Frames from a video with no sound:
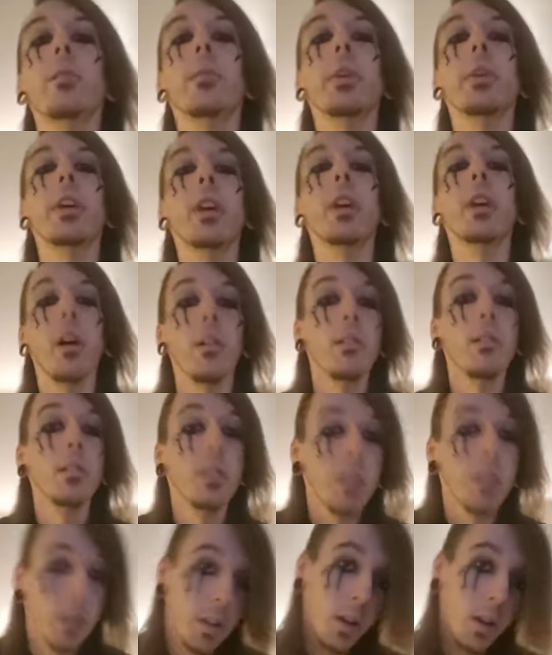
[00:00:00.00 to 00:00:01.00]
we go.
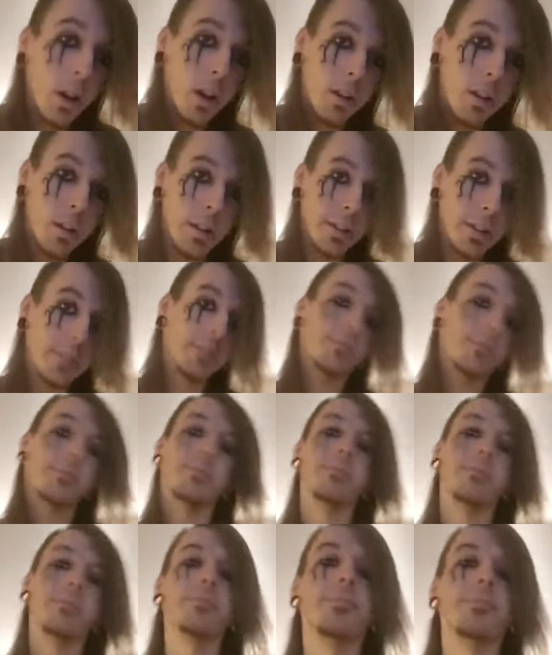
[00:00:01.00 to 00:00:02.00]
Alright.
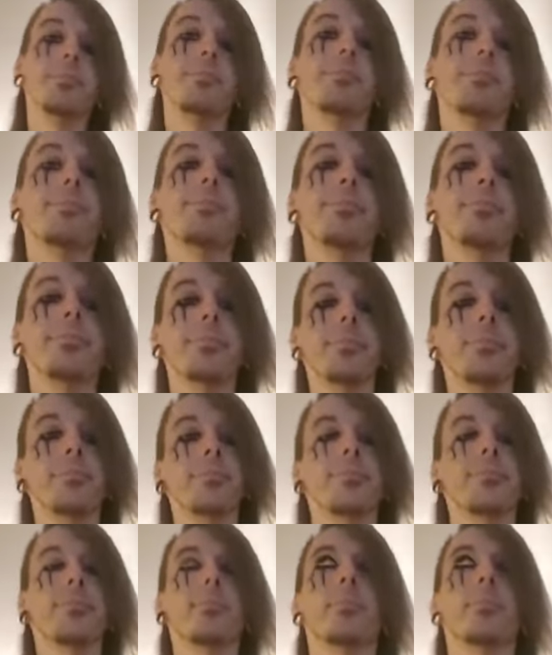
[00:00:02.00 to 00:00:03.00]

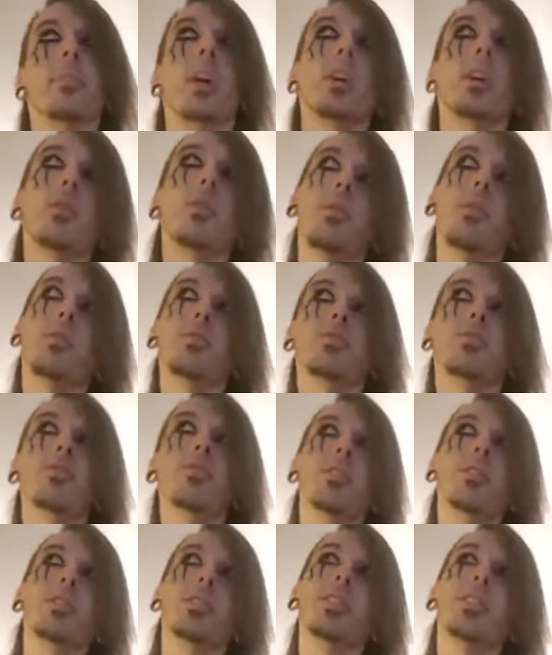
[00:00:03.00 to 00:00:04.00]
How do I want to
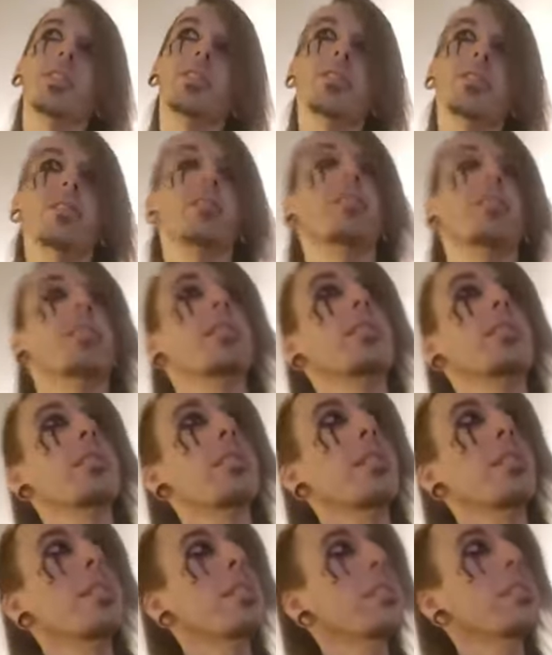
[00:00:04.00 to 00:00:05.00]
start this?
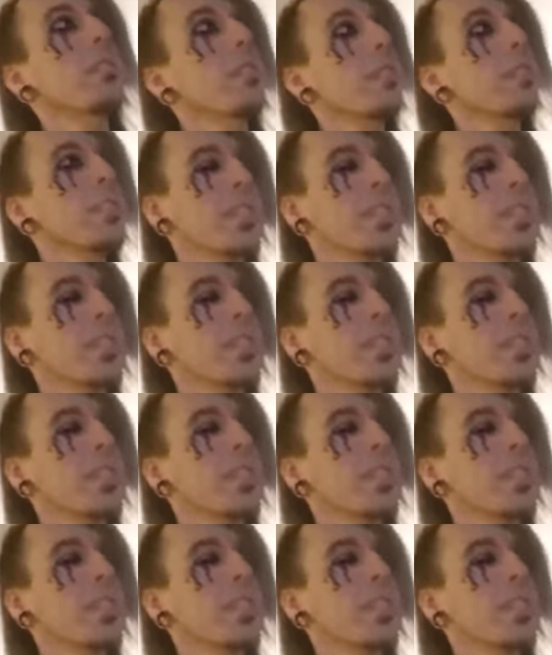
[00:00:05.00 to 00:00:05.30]
I